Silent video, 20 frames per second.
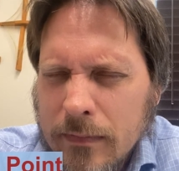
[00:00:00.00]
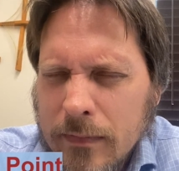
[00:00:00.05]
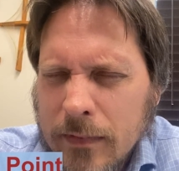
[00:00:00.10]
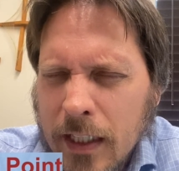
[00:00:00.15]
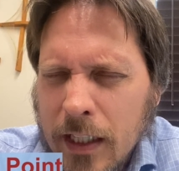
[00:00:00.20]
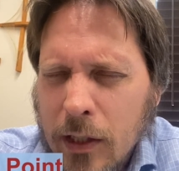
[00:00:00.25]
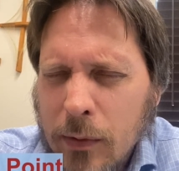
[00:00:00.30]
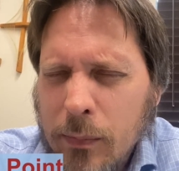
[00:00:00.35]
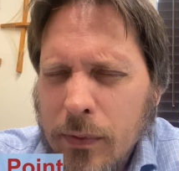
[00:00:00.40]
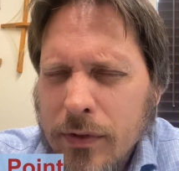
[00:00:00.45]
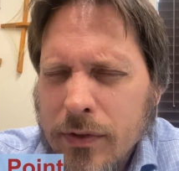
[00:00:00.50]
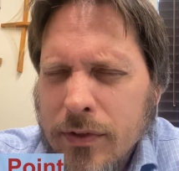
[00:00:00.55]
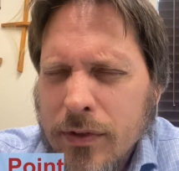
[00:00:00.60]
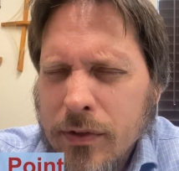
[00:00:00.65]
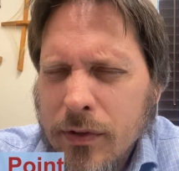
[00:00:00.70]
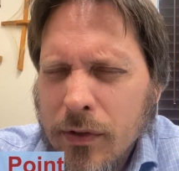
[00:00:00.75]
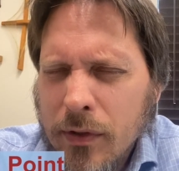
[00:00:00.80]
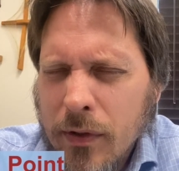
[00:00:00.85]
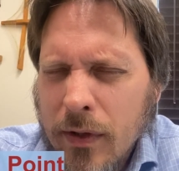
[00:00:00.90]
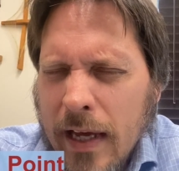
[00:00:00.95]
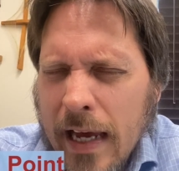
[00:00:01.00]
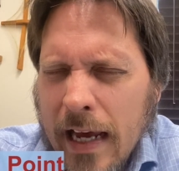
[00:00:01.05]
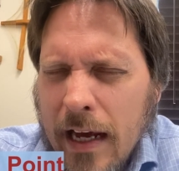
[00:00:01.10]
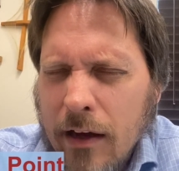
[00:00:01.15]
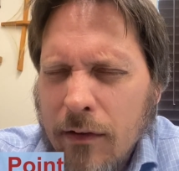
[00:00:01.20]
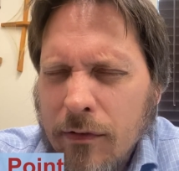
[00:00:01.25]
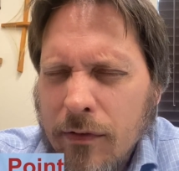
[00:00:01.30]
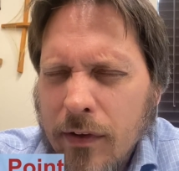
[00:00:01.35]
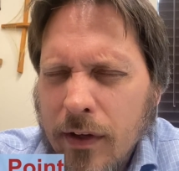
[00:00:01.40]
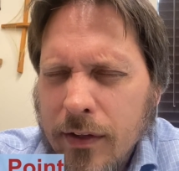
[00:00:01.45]
Help us to
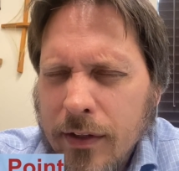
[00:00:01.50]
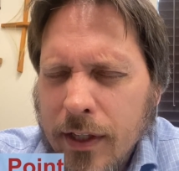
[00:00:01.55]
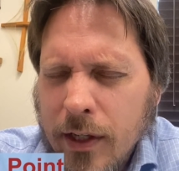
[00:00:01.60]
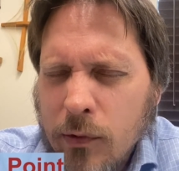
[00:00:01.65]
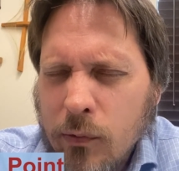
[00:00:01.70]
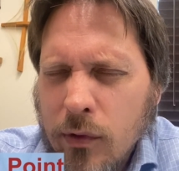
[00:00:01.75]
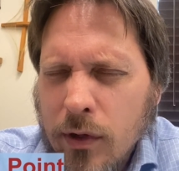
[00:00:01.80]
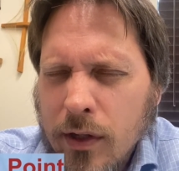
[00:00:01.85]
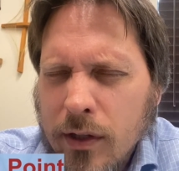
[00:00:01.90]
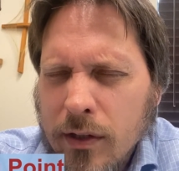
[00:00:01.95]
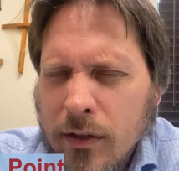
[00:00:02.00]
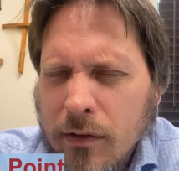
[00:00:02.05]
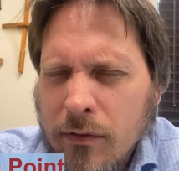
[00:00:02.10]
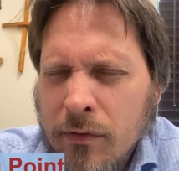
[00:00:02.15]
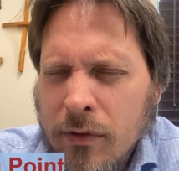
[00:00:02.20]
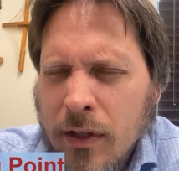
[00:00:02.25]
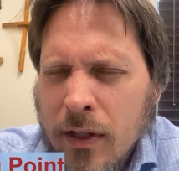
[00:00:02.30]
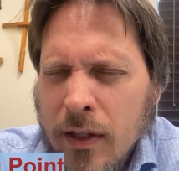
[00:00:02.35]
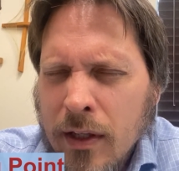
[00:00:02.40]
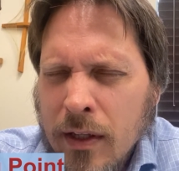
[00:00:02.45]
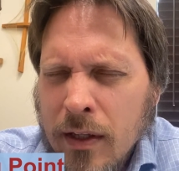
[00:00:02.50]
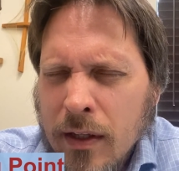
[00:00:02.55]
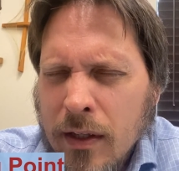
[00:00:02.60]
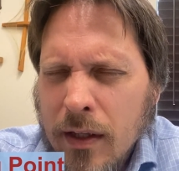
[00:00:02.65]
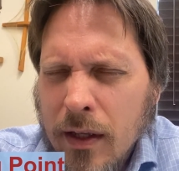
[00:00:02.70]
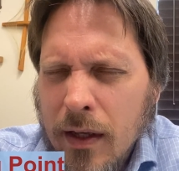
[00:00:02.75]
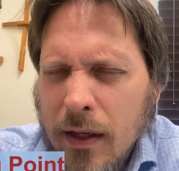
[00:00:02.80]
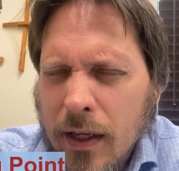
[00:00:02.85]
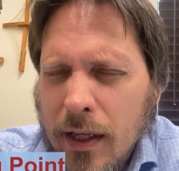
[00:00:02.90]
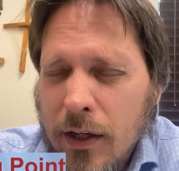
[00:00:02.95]
have a network of
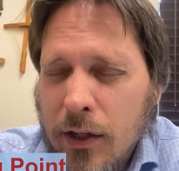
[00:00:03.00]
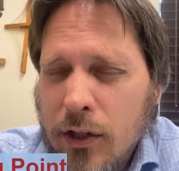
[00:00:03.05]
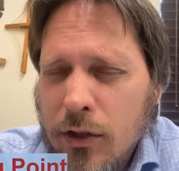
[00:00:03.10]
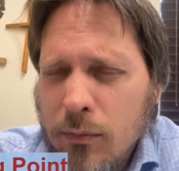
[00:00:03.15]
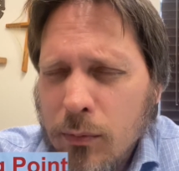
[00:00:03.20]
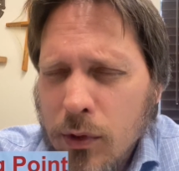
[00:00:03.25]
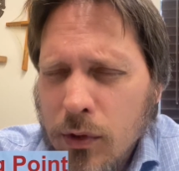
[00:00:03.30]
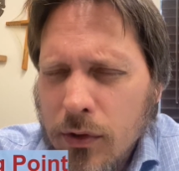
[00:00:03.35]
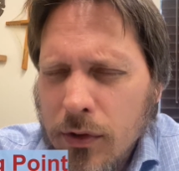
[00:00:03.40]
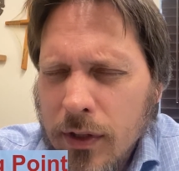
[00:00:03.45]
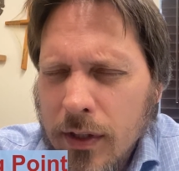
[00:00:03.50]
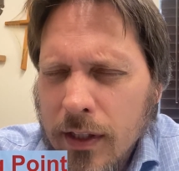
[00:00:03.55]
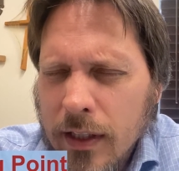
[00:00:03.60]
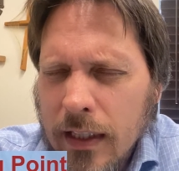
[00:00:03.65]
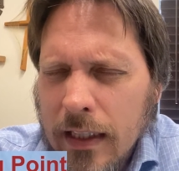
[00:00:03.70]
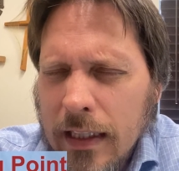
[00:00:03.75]
uh, and a community that